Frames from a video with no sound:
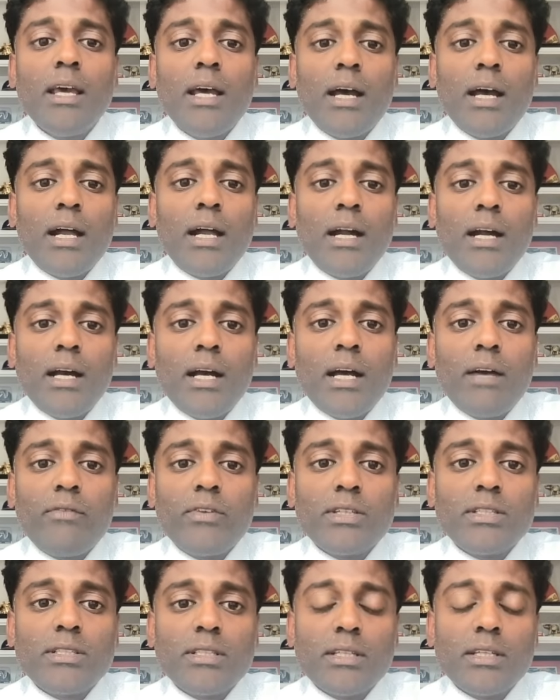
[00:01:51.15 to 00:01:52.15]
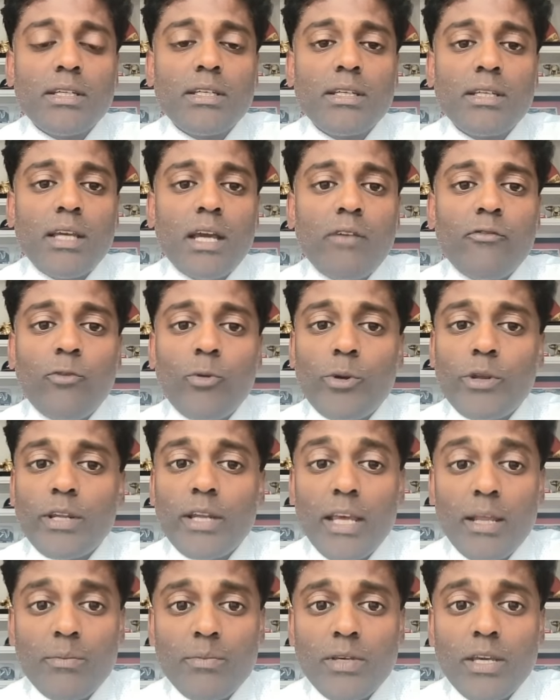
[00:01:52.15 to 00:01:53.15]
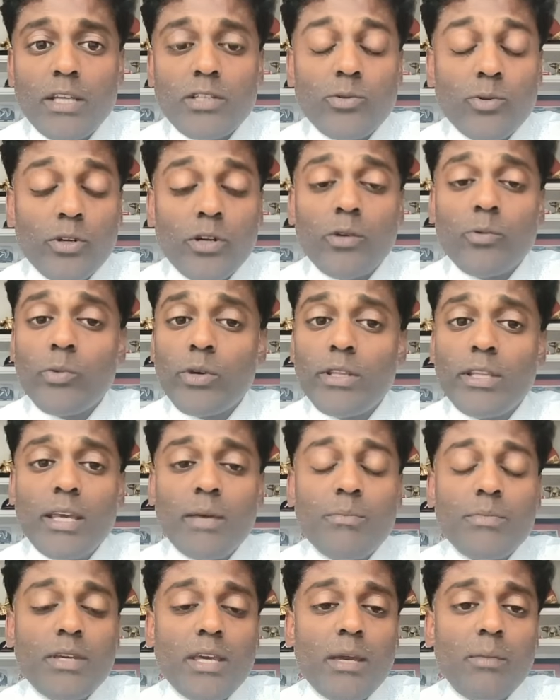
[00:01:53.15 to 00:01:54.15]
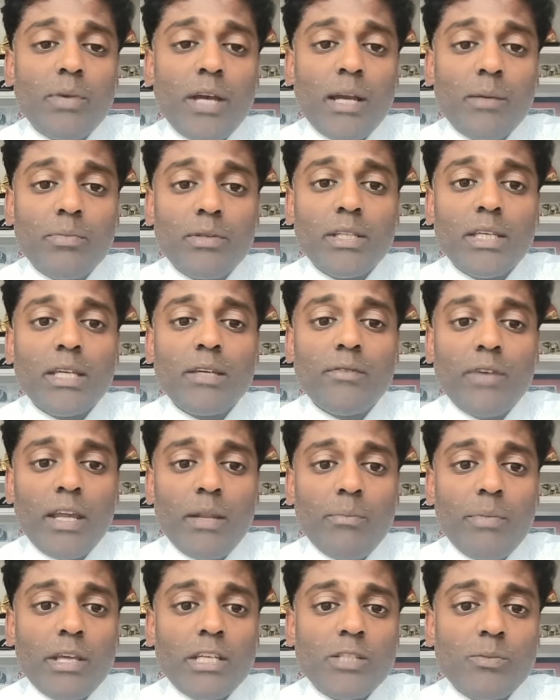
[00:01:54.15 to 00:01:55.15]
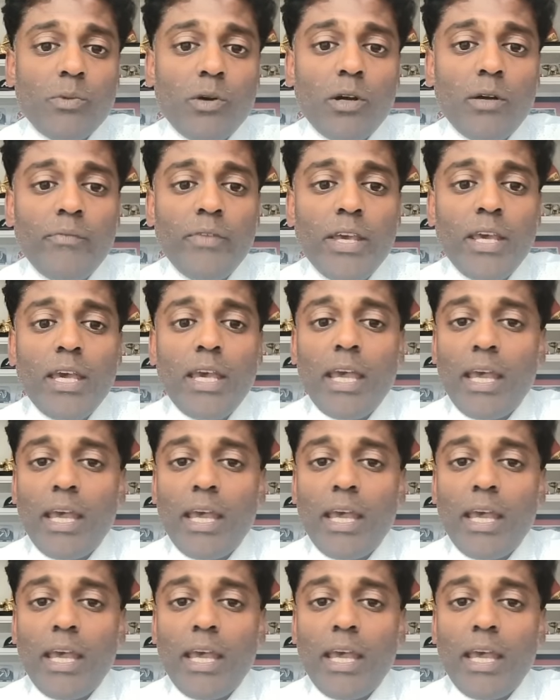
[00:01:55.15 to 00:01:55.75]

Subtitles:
Obviously, a 4-unit NBA. So we're going to win the NBA, I believe, and baseball.